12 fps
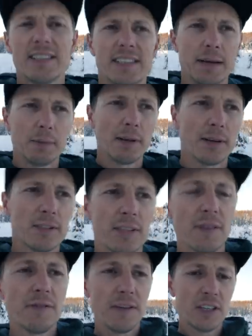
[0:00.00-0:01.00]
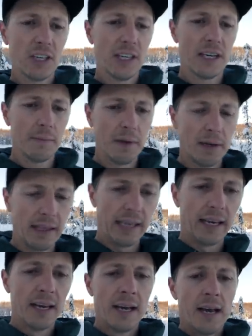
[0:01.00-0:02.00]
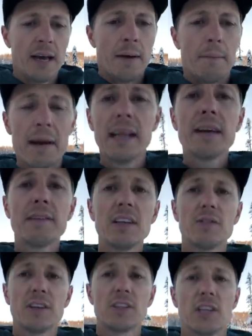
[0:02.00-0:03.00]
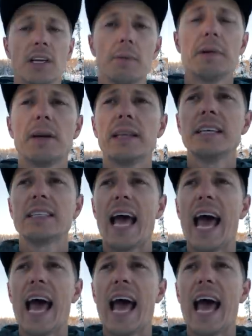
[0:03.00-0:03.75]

similar to the fishing community. Many of these fishing communities